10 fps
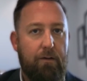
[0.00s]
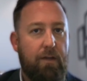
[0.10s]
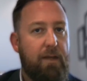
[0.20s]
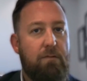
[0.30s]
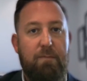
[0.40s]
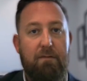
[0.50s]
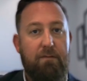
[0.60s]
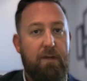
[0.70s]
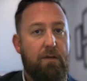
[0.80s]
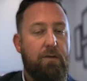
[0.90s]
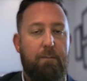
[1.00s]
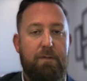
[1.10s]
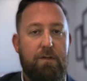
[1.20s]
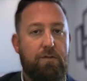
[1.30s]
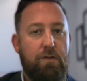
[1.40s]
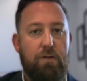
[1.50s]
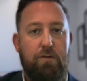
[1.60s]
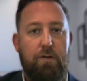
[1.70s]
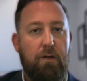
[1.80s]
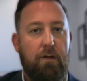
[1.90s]
It could even be a video deposition you
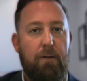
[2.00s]
took